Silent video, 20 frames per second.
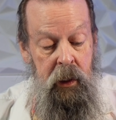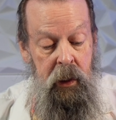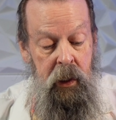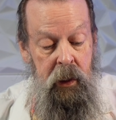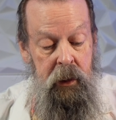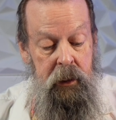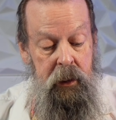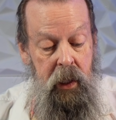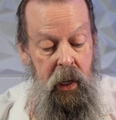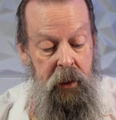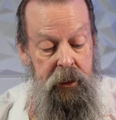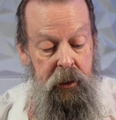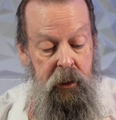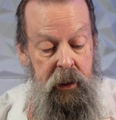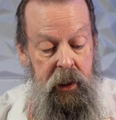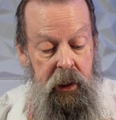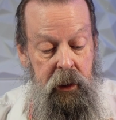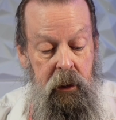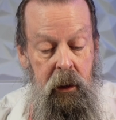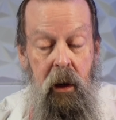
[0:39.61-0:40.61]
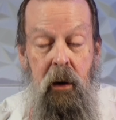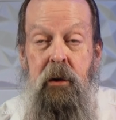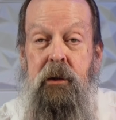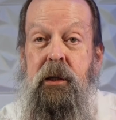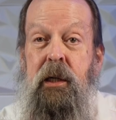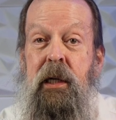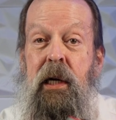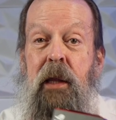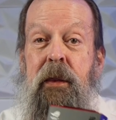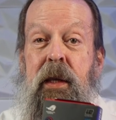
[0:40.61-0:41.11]
another
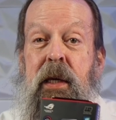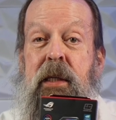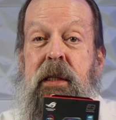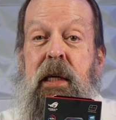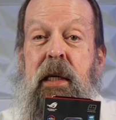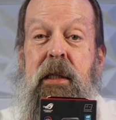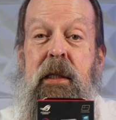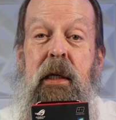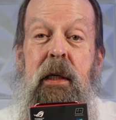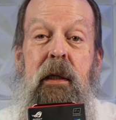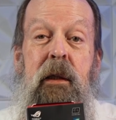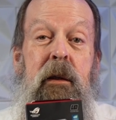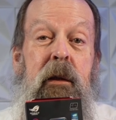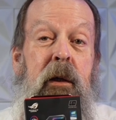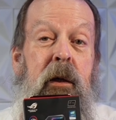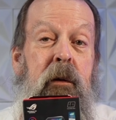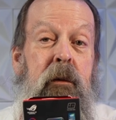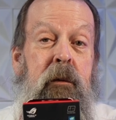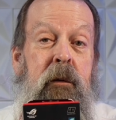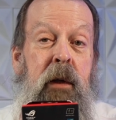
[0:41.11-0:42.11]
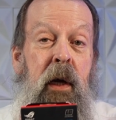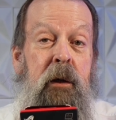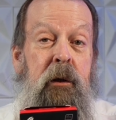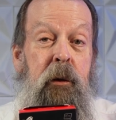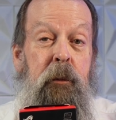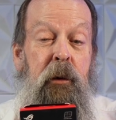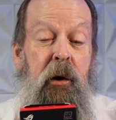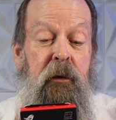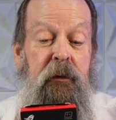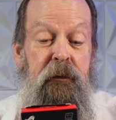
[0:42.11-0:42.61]
enclosure. Now this isn't
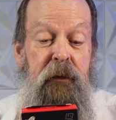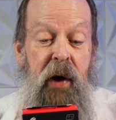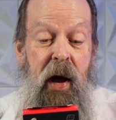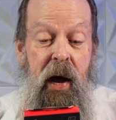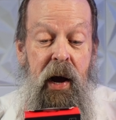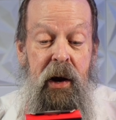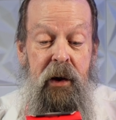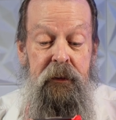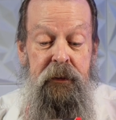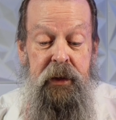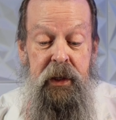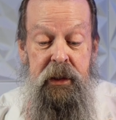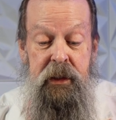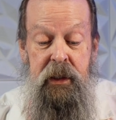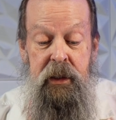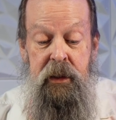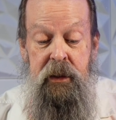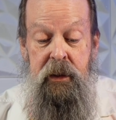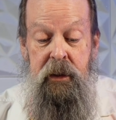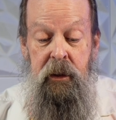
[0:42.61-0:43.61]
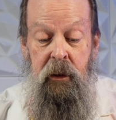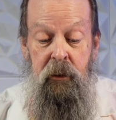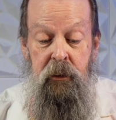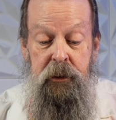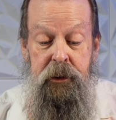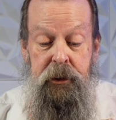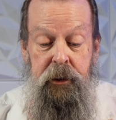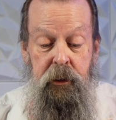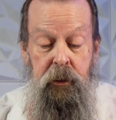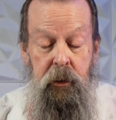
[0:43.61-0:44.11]
Thunderbolt 5, this is
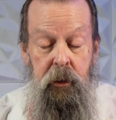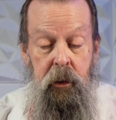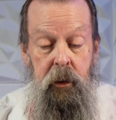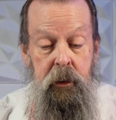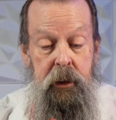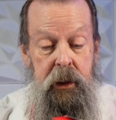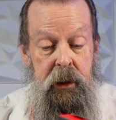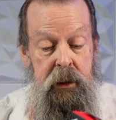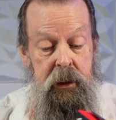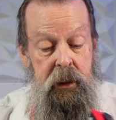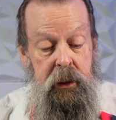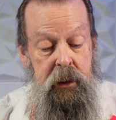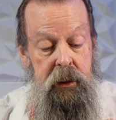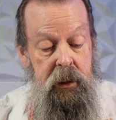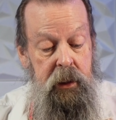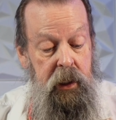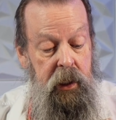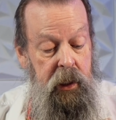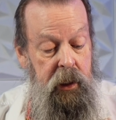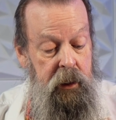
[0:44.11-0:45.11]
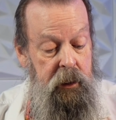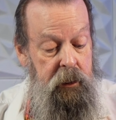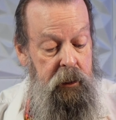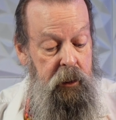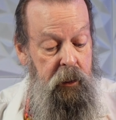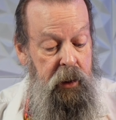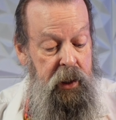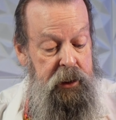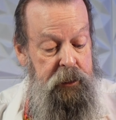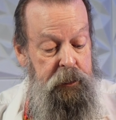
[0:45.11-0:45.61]
old school. This is the
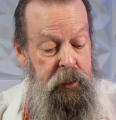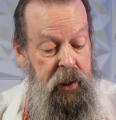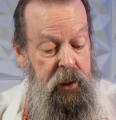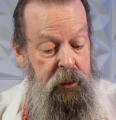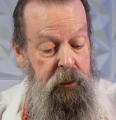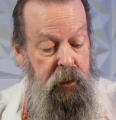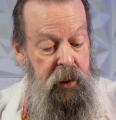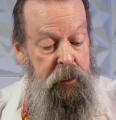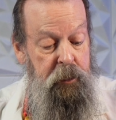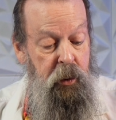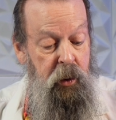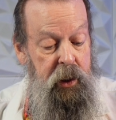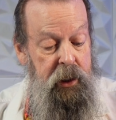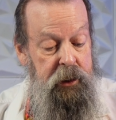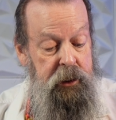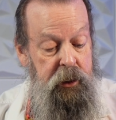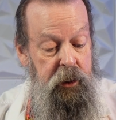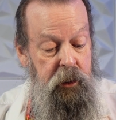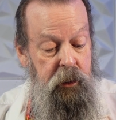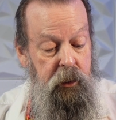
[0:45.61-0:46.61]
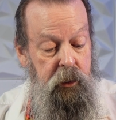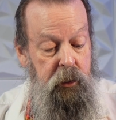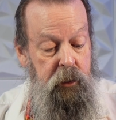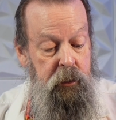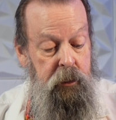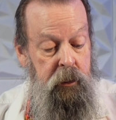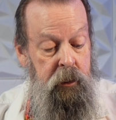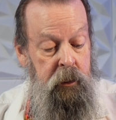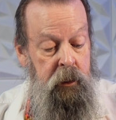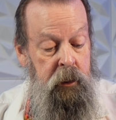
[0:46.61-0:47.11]
USB
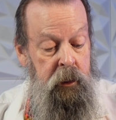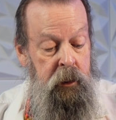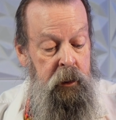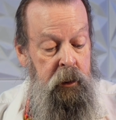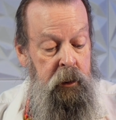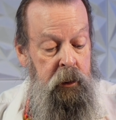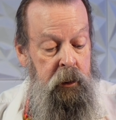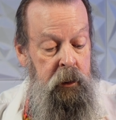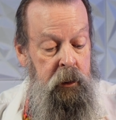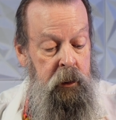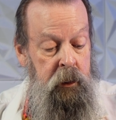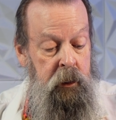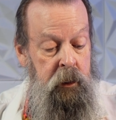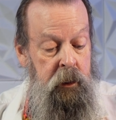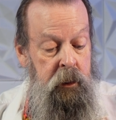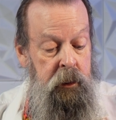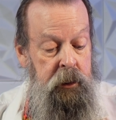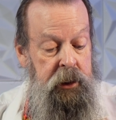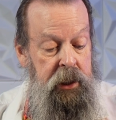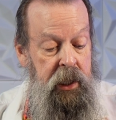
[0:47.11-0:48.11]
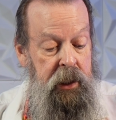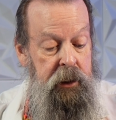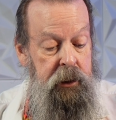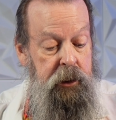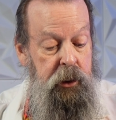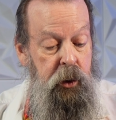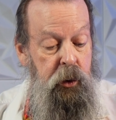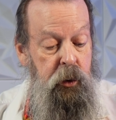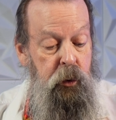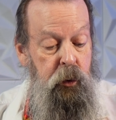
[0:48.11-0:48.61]
3.2 Gen
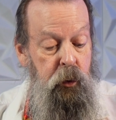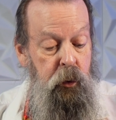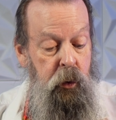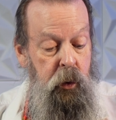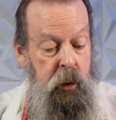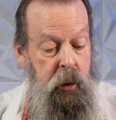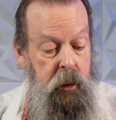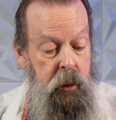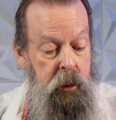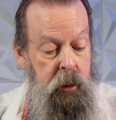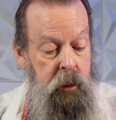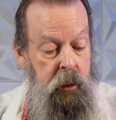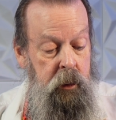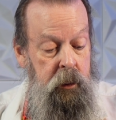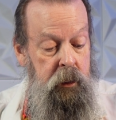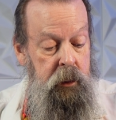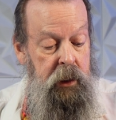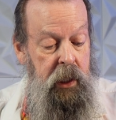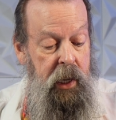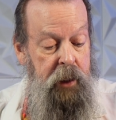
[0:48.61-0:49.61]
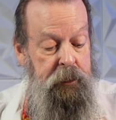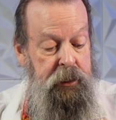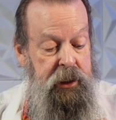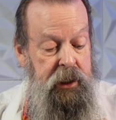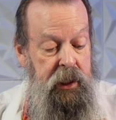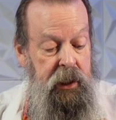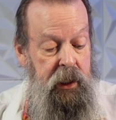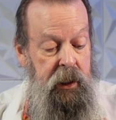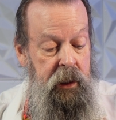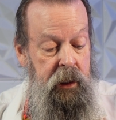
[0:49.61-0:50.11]
2
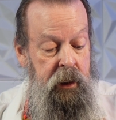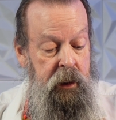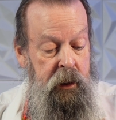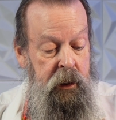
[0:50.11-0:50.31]
Type-C.